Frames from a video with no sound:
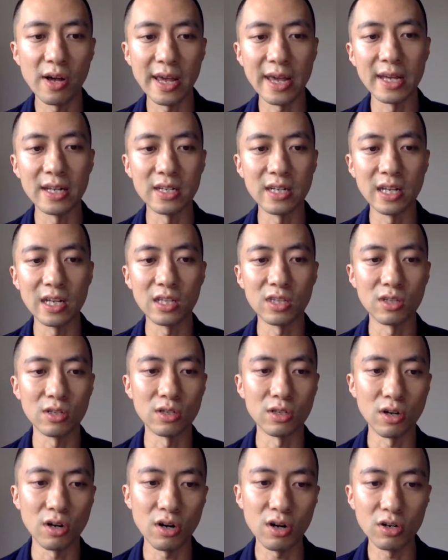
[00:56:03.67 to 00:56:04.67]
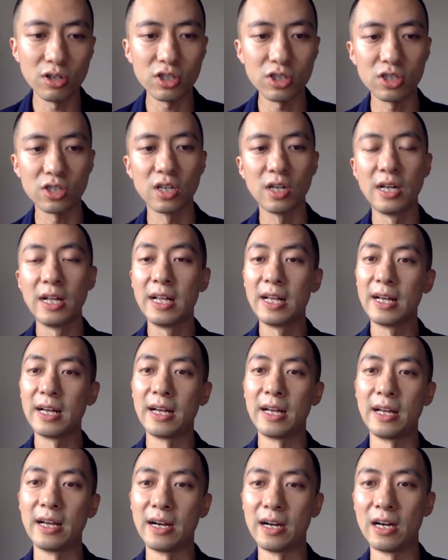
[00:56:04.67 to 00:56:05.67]
and Nathan Hirsch.
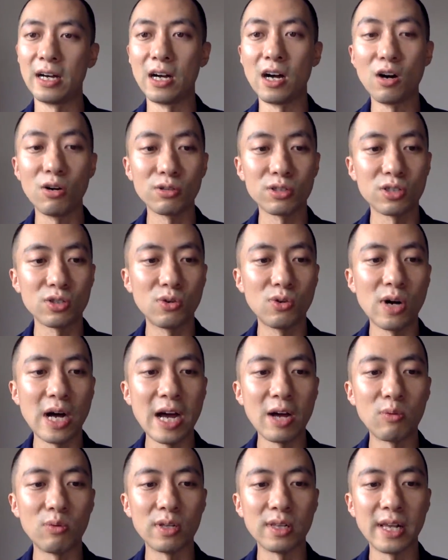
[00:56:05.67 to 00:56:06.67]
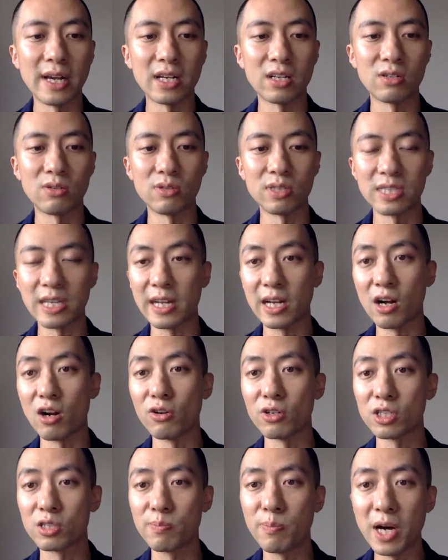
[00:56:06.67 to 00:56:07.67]
Also, I would like to thank our
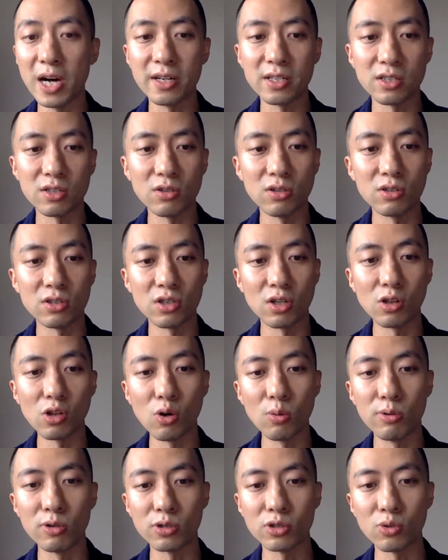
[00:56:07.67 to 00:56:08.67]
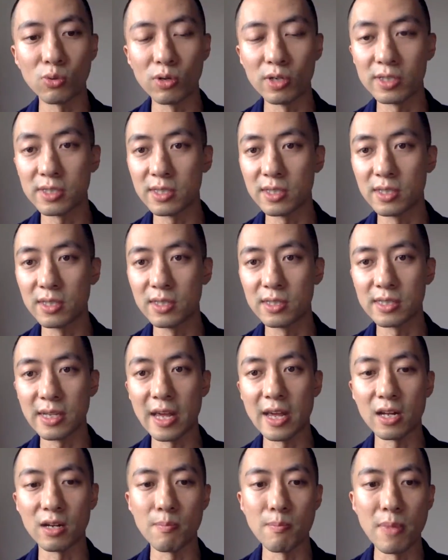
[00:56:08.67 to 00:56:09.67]
sponsors, Global Sources
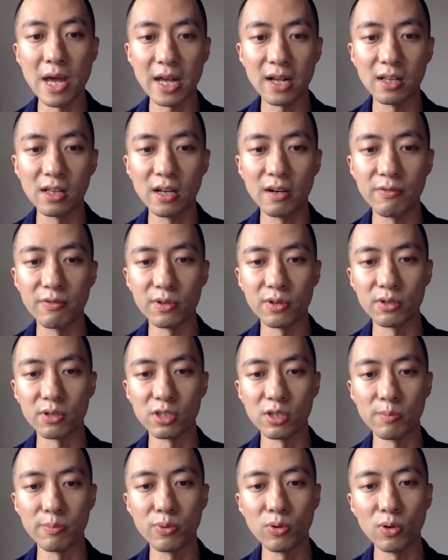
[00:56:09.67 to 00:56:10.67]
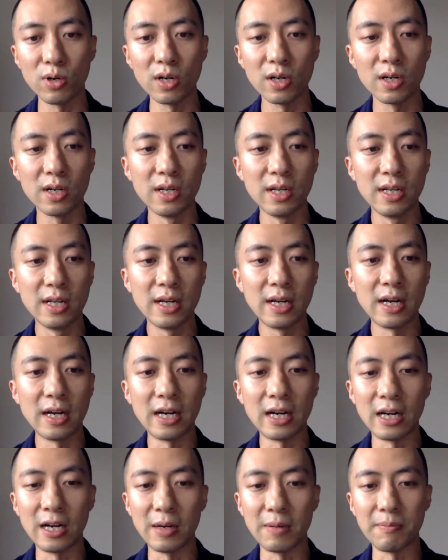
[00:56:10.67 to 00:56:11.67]
and Megla, for their support.
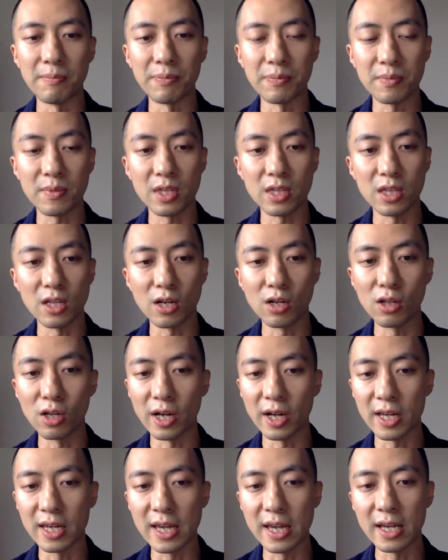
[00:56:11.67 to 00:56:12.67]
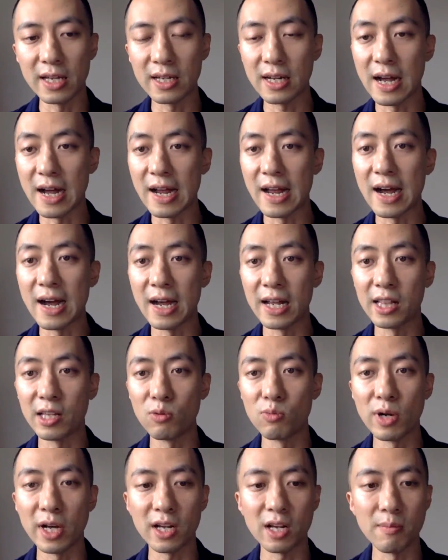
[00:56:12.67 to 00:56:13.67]
Again, I highly
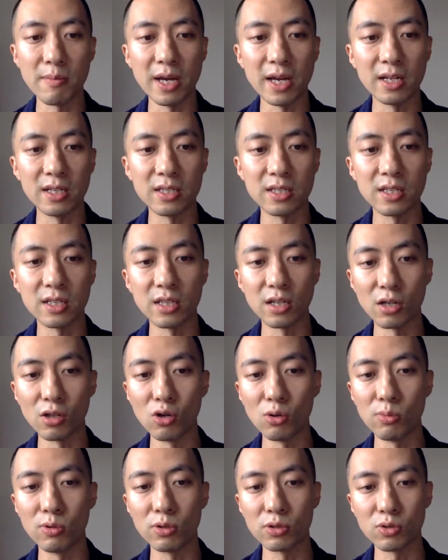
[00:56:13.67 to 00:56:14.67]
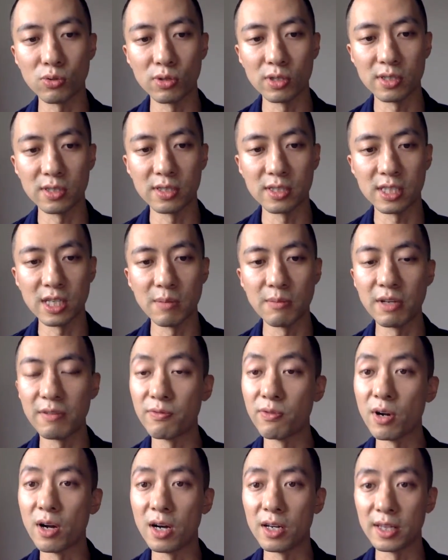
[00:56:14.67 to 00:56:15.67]
recommend the Global Sources Summit
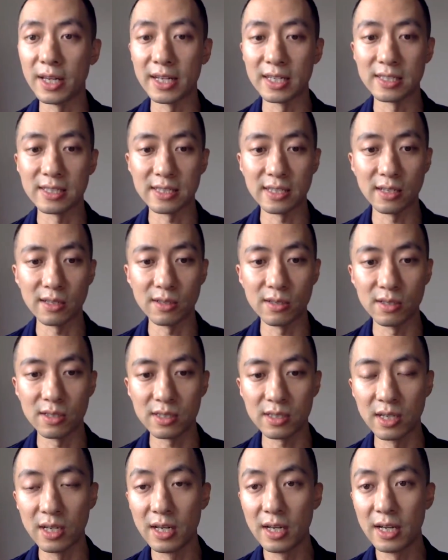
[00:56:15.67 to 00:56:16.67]
for online sellers.